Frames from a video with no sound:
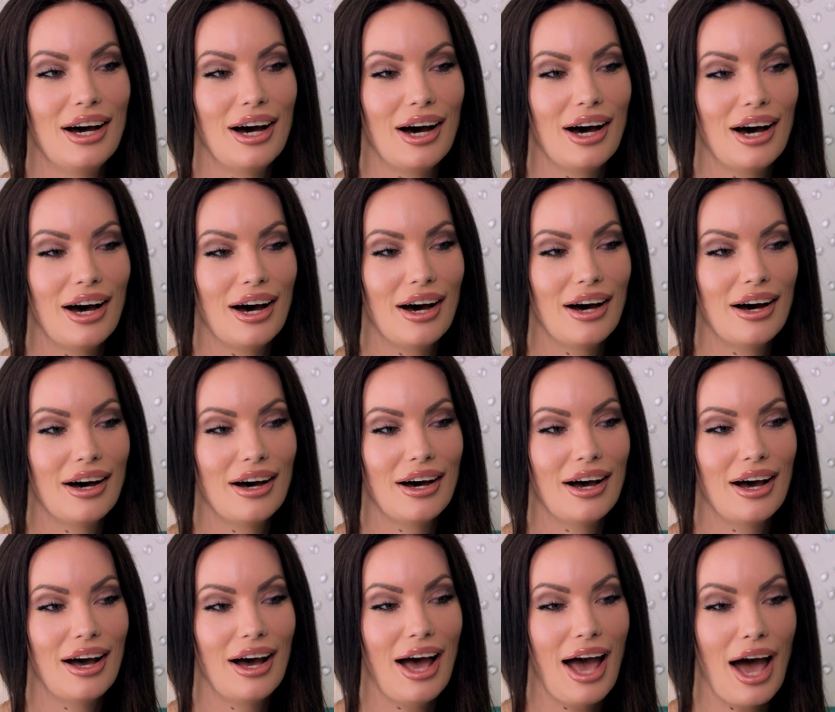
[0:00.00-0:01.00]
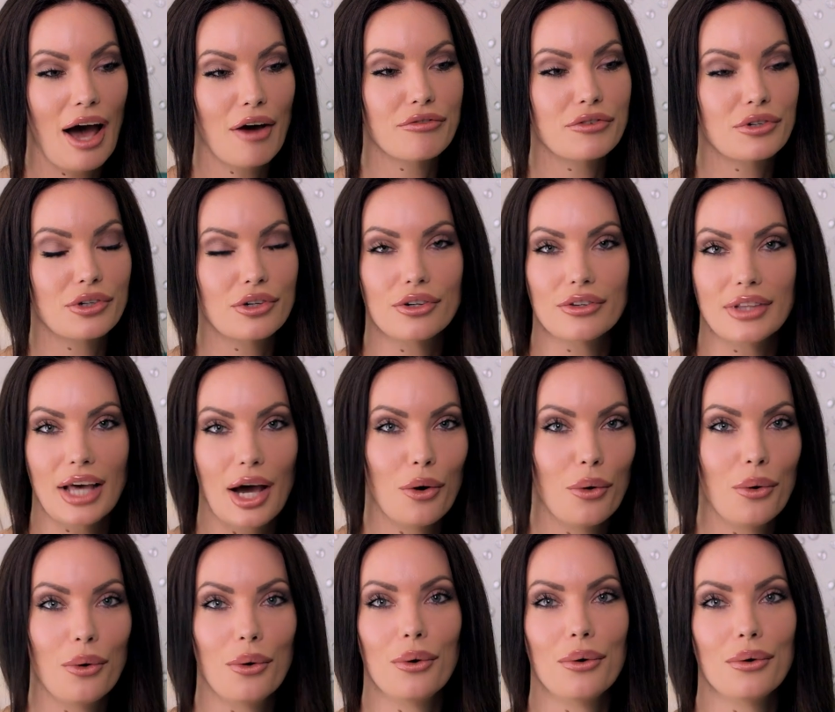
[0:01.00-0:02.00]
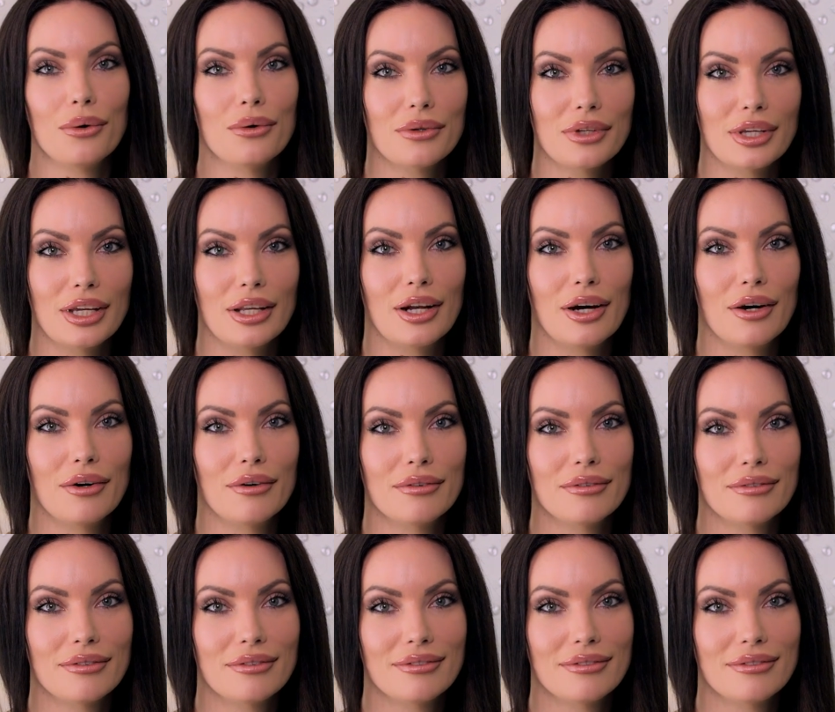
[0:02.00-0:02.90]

after that whole, you know,